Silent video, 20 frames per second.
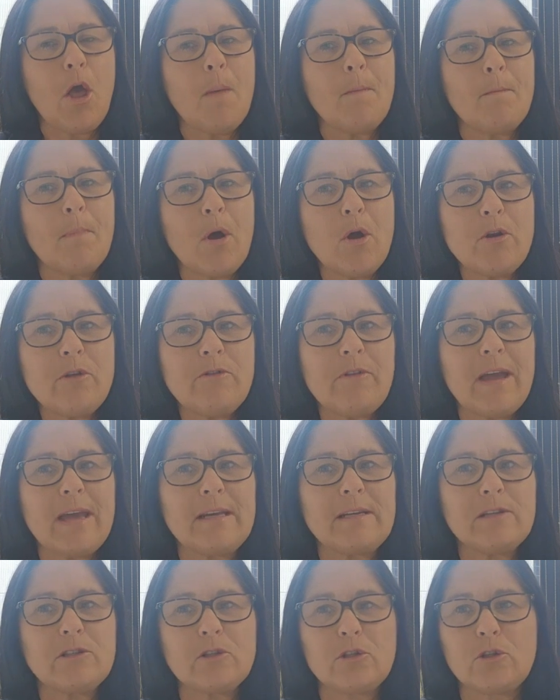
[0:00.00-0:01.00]

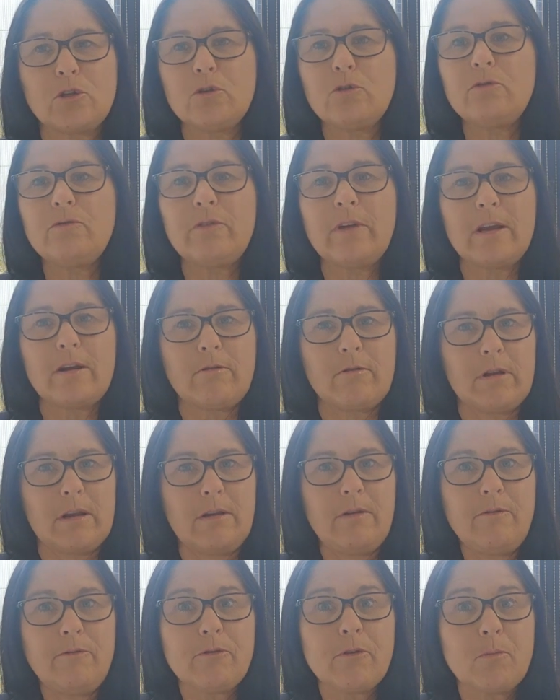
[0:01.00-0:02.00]
Motivators do
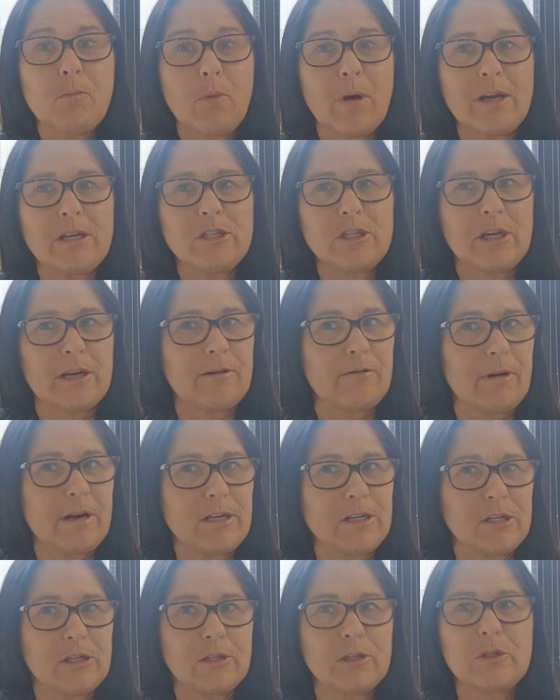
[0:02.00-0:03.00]
vary from one
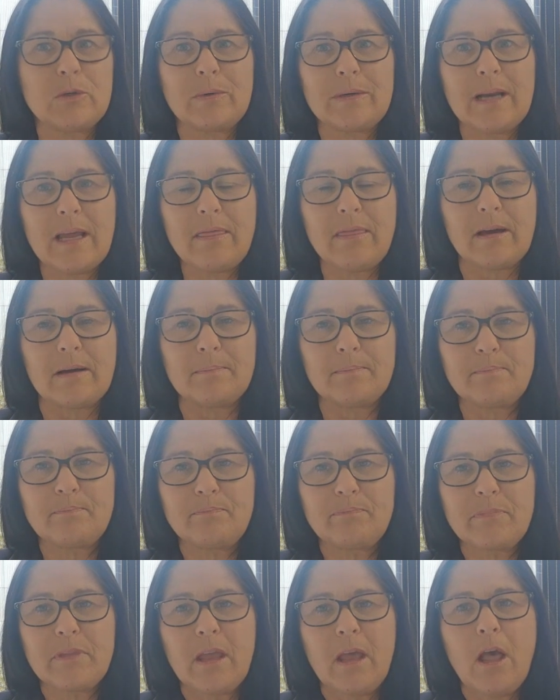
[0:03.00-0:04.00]
generation to another
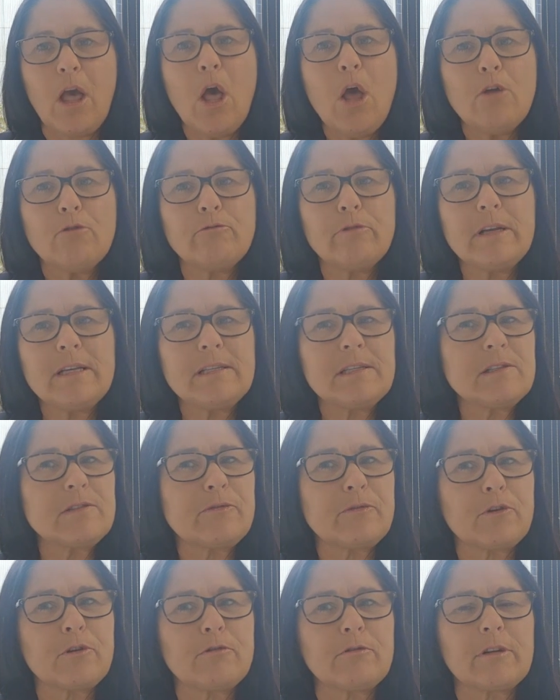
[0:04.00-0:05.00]
reasons
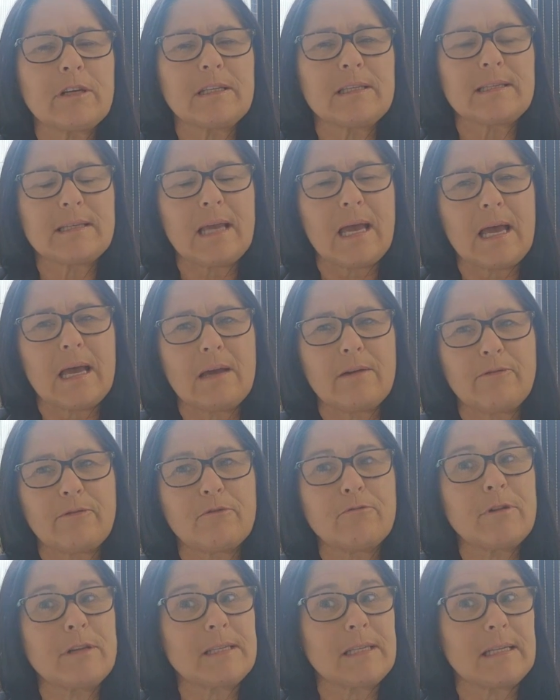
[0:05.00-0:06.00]
for, uh,
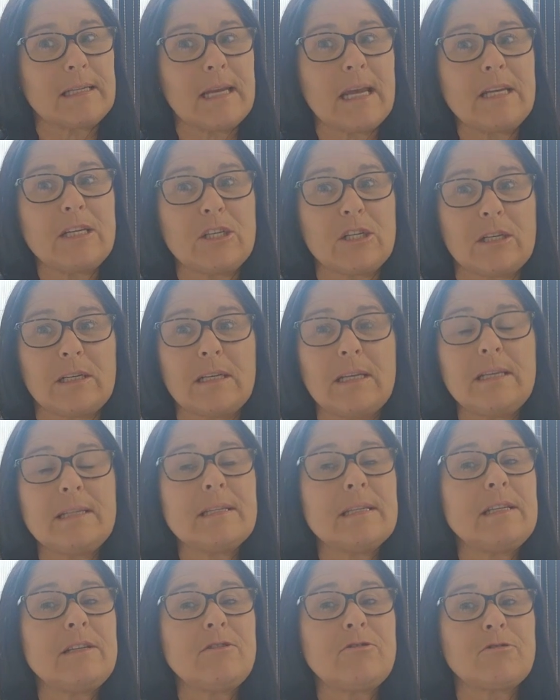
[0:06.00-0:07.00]
for resignation is
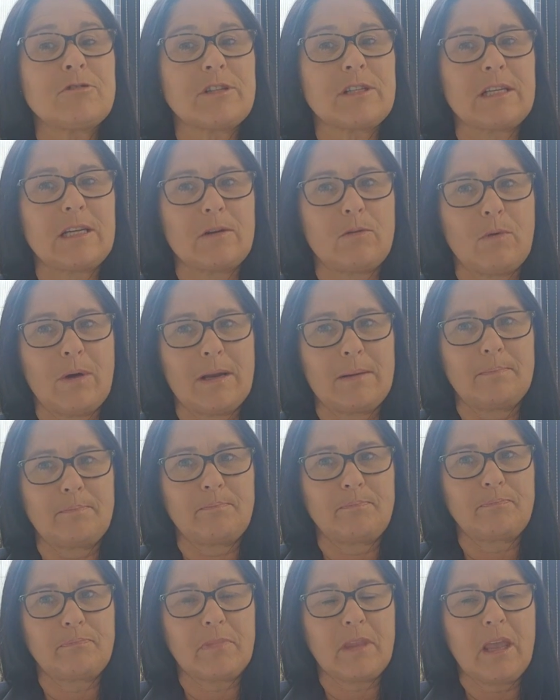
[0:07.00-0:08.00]
an interesting one.
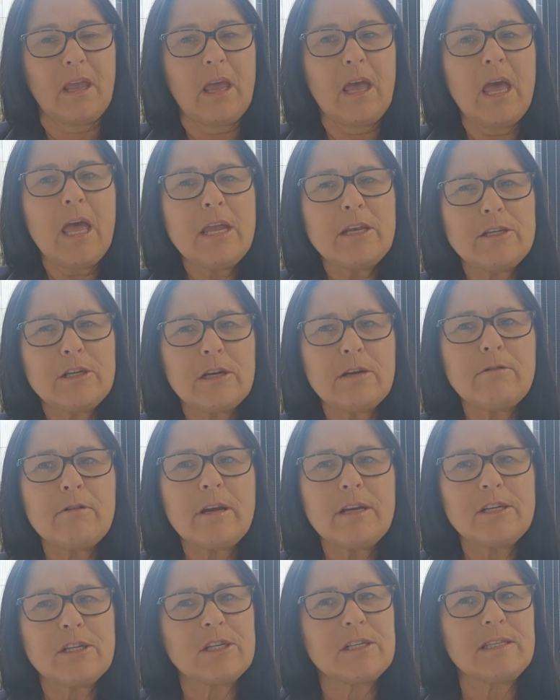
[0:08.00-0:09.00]

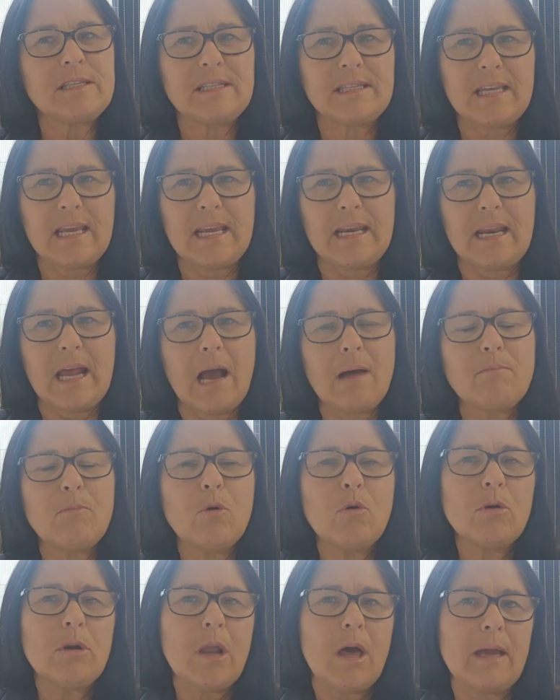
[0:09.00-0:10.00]
Generation Z are
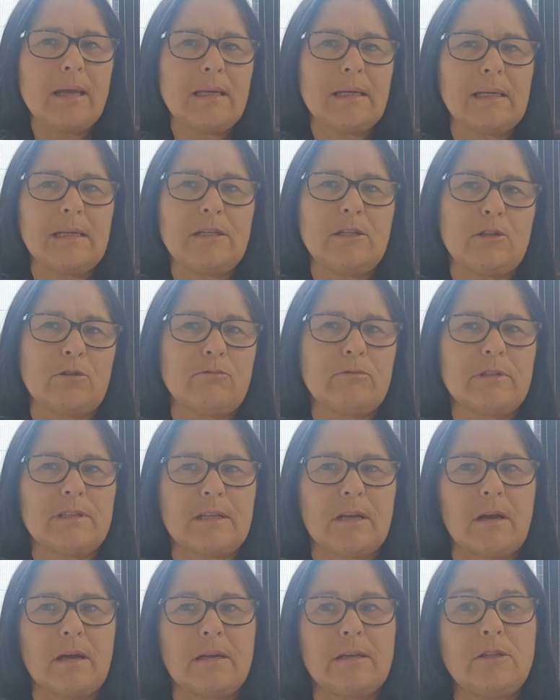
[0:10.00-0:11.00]
more likely to
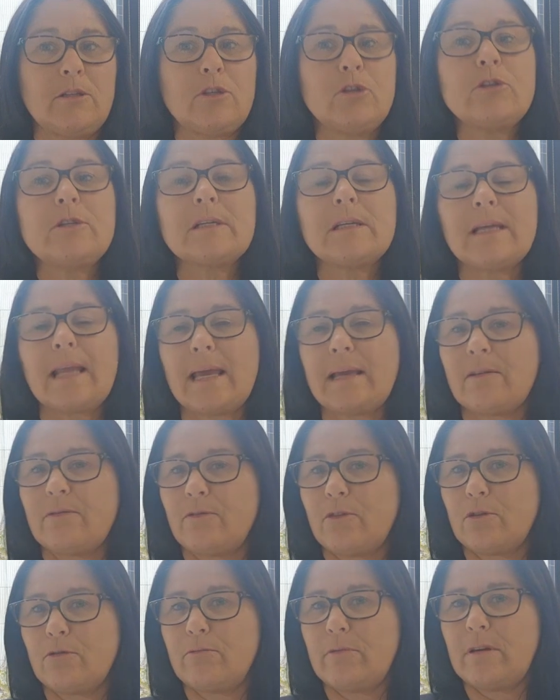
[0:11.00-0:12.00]
resign due to lack
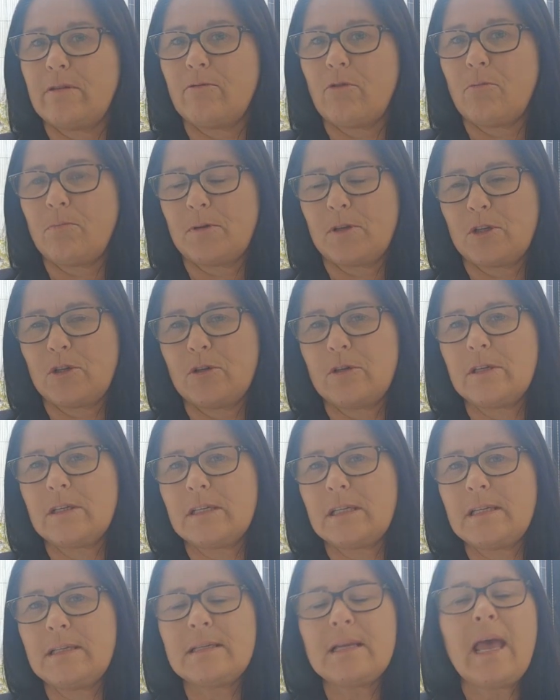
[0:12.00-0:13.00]
of career
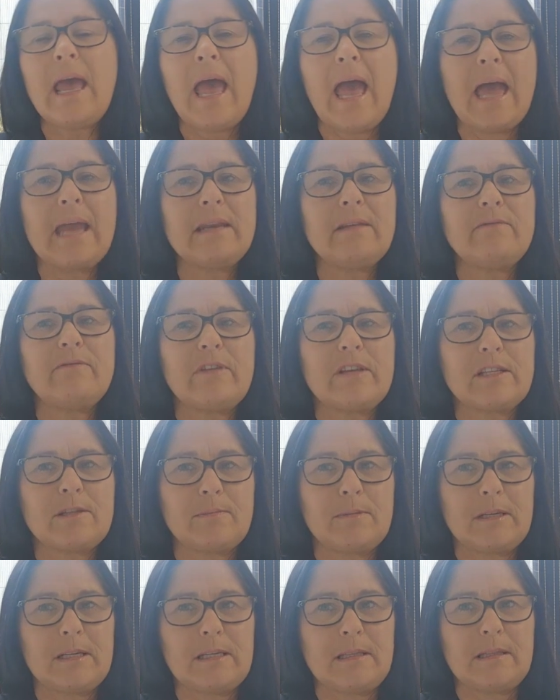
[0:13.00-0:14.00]
opportunities and
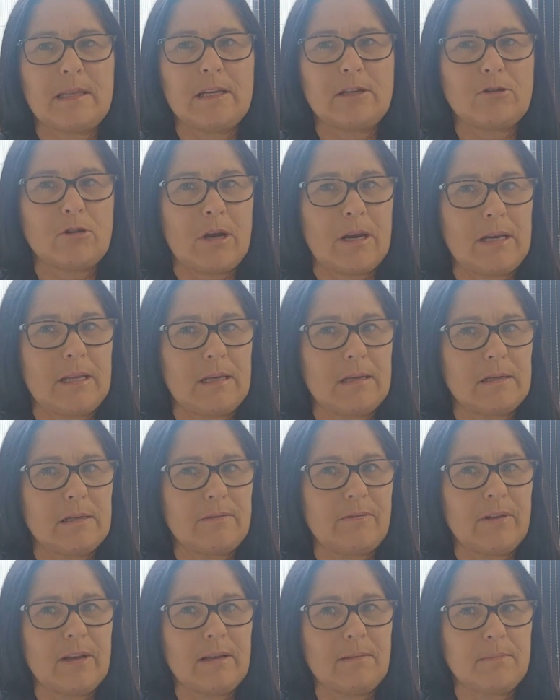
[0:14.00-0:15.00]
investment in their training and
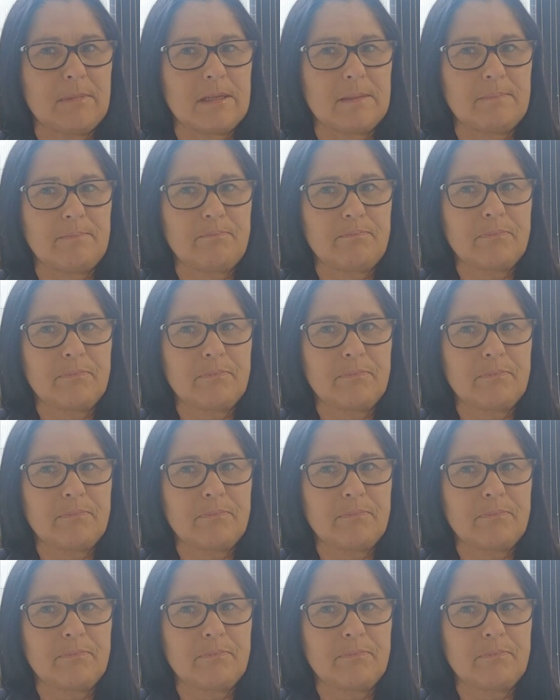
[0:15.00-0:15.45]
development.